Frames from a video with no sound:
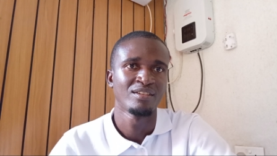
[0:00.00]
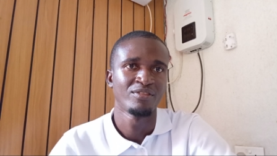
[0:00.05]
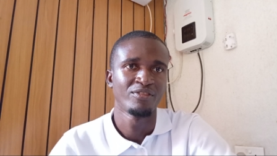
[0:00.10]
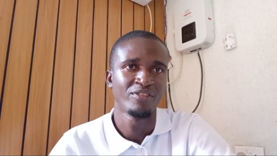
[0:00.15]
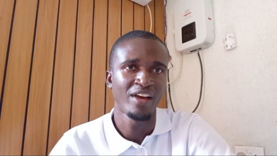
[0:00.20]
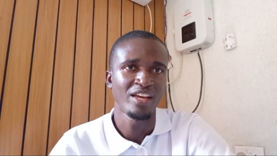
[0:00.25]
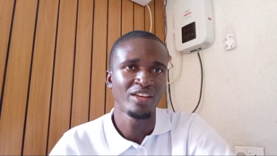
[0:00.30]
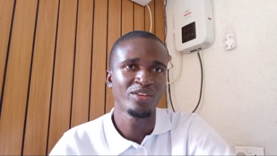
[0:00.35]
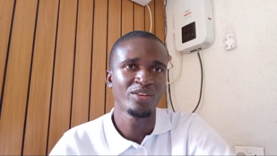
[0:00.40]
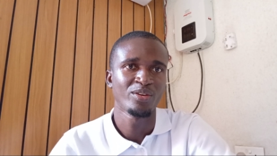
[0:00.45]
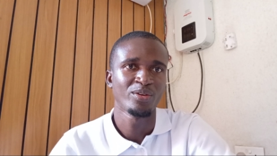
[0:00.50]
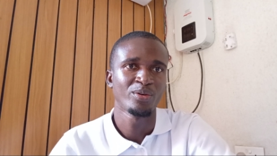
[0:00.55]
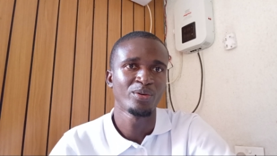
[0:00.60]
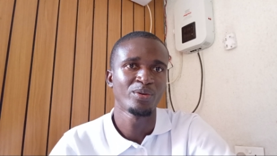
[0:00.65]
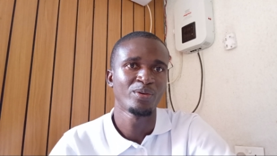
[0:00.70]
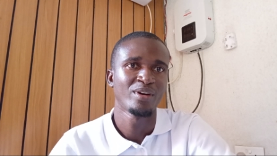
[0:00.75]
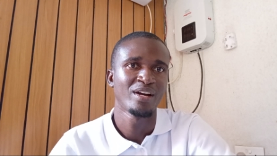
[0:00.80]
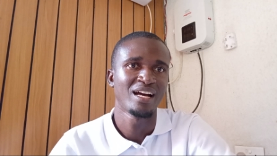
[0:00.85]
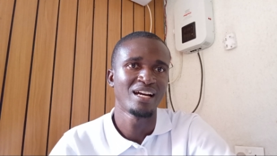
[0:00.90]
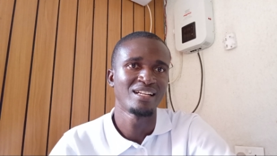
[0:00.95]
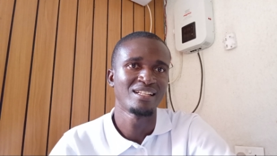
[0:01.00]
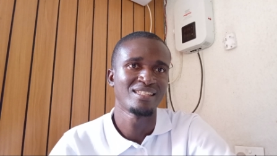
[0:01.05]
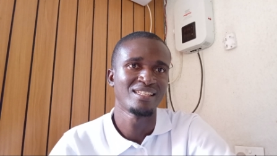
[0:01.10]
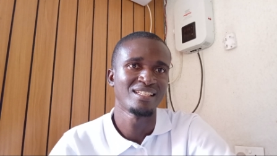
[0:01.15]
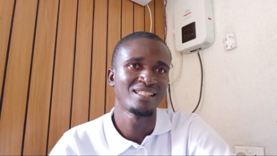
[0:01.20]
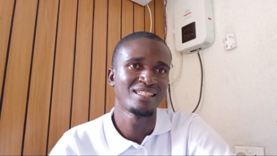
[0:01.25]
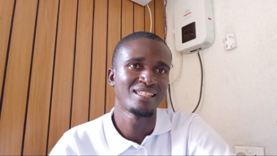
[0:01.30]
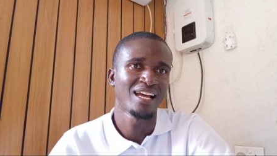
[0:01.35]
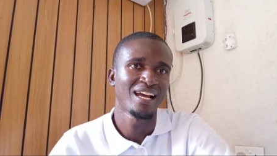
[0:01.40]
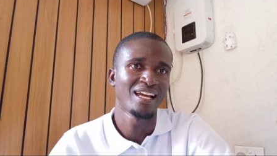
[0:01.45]
Thank you and
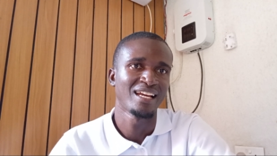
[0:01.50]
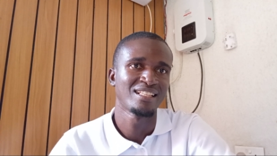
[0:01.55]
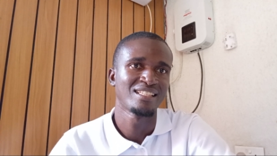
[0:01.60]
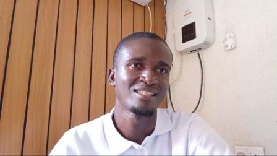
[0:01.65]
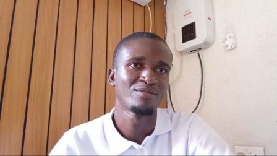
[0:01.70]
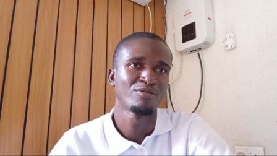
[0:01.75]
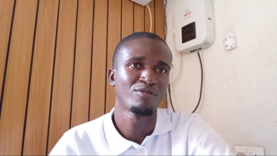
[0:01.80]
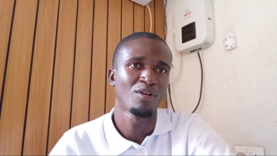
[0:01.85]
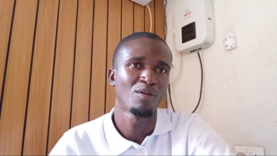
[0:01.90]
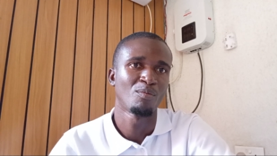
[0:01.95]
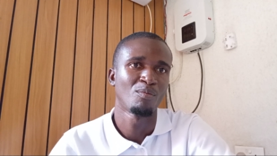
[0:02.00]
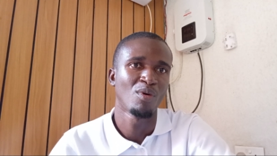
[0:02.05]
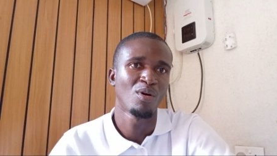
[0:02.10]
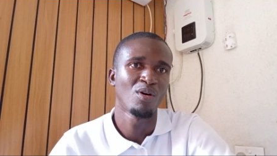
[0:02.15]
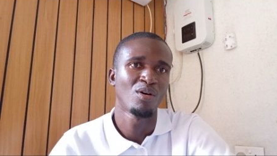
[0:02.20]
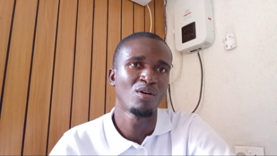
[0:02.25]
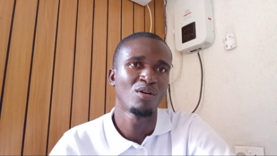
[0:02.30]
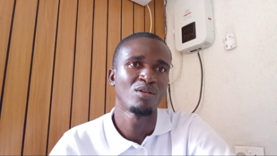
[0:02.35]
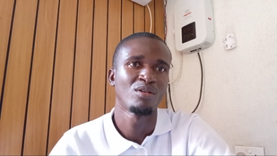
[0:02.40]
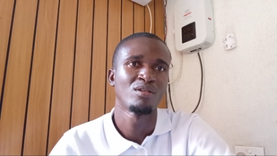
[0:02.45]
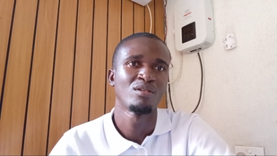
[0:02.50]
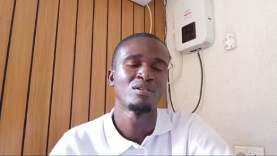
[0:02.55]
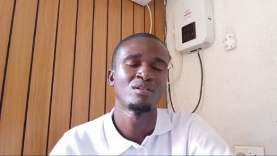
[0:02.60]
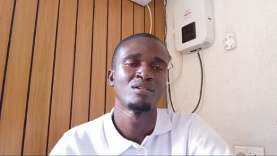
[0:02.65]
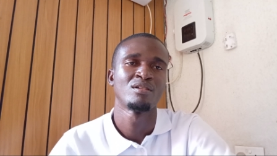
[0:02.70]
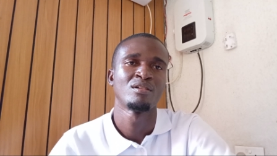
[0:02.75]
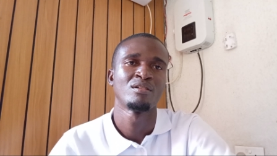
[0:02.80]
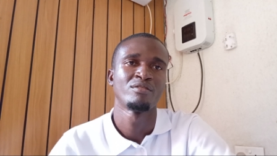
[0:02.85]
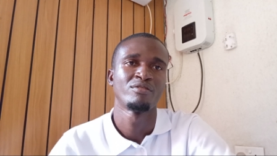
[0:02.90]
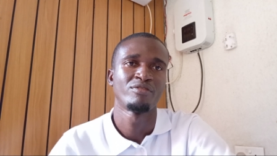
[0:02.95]
sit tight for more
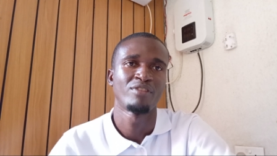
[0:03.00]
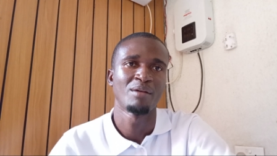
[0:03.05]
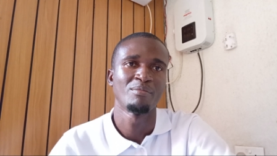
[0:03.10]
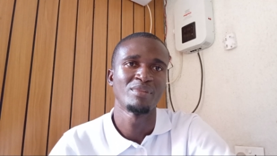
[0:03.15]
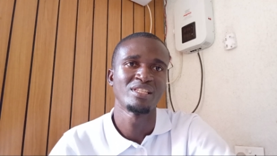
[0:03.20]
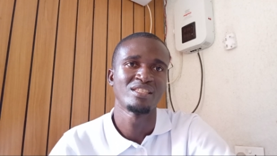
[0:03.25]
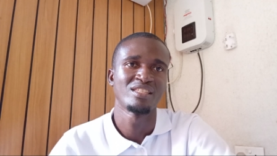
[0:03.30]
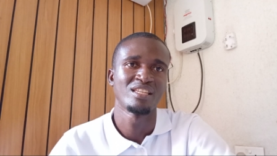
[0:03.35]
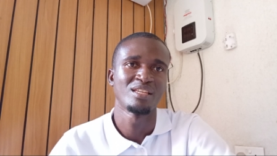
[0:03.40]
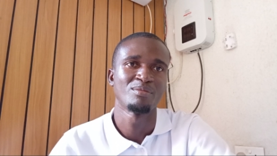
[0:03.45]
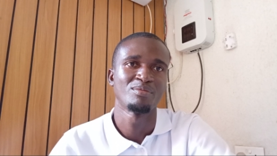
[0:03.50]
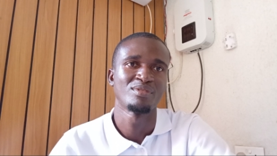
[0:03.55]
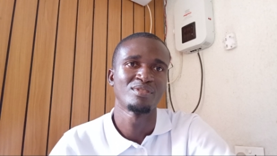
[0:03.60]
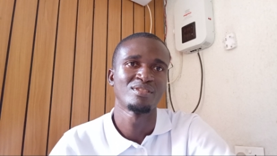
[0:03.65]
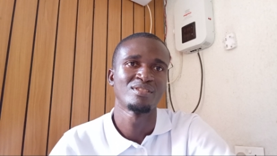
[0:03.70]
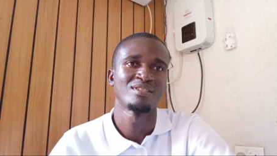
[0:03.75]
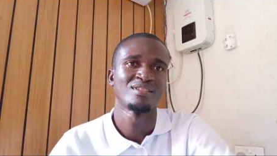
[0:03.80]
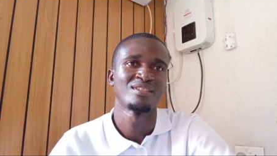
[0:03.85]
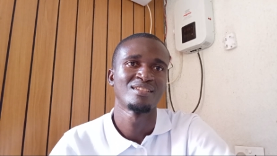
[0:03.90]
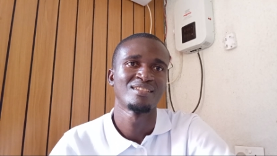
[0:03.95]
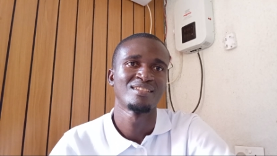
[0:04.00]
farming tips.